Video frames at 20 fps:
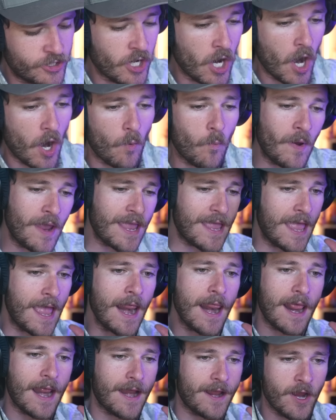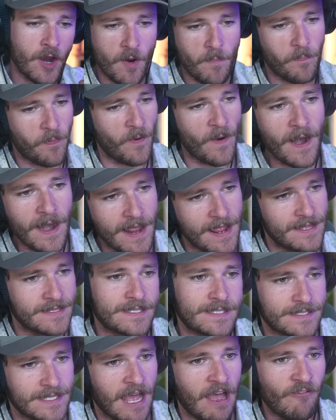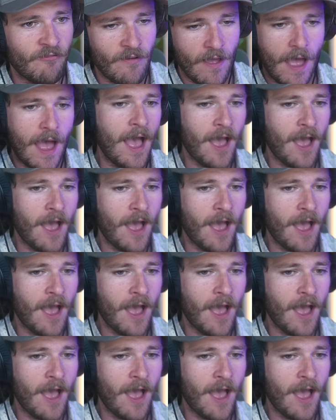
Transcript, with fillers: Sure, we get it. You're pretty and stuff.